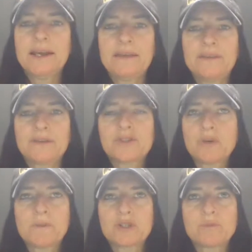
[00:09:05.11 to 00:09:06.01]
And there's
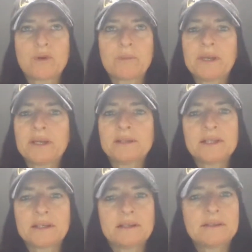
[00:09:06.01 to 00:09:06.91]
so much more being
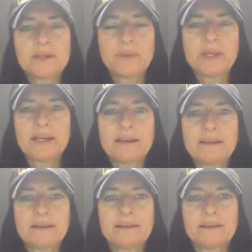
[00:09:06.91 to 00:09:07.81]
done that we
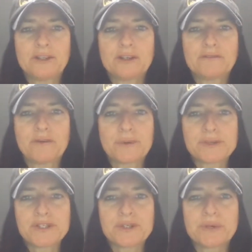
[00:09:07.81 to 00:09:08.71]
can look
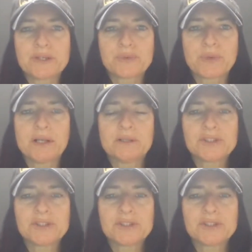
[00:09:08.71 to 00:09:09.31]
forward to as well.